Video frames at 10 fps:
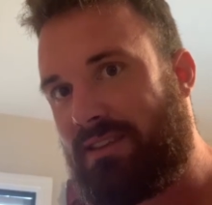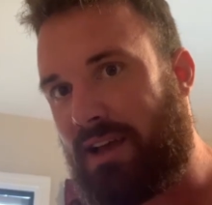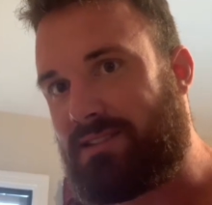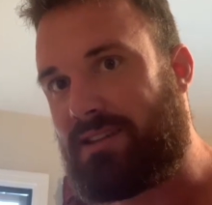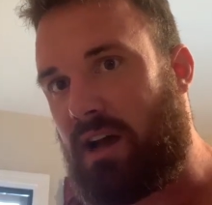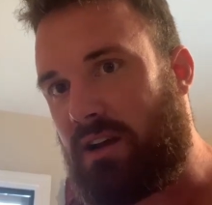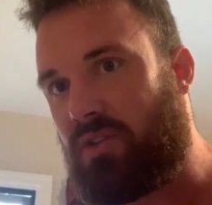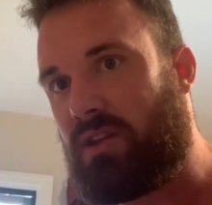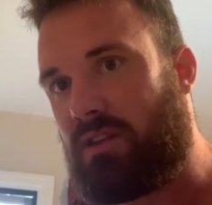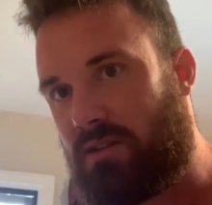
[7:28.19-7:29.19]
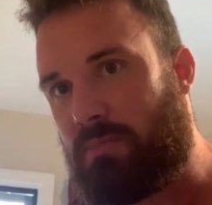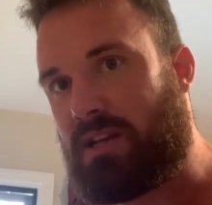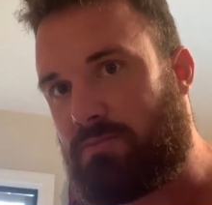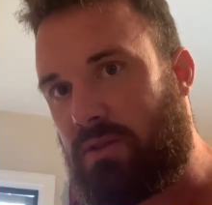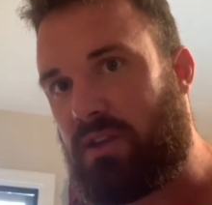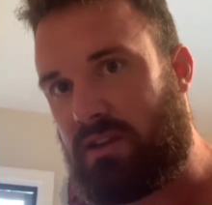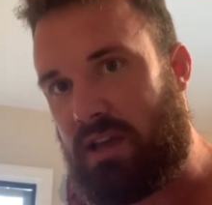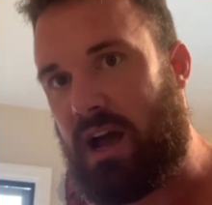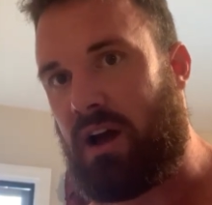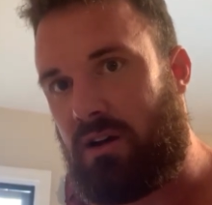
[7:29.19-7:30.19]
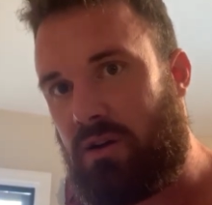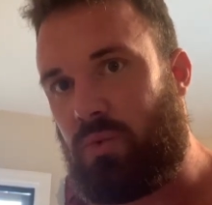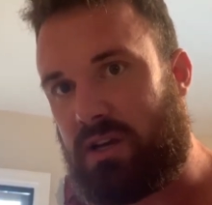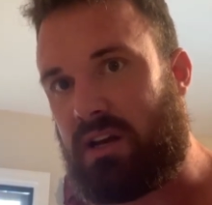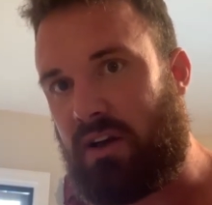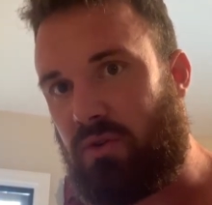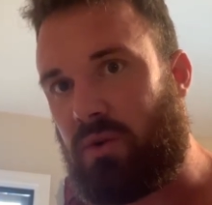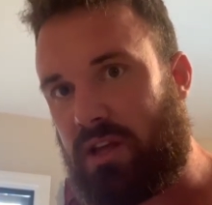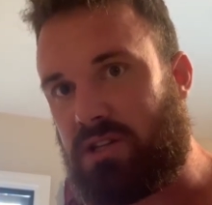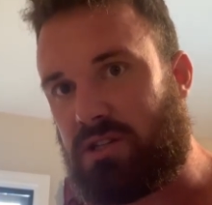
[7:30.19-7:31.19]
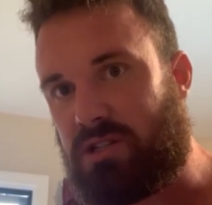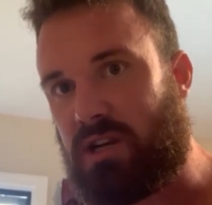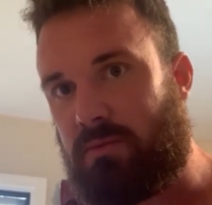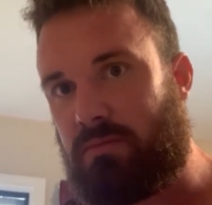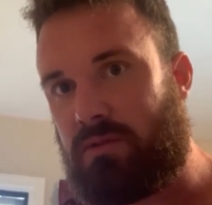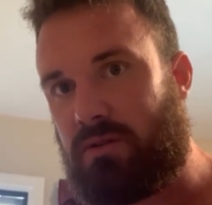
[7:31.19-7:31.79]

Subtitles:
that's the kind of thing that makes me think, yeah, we can have a relationship.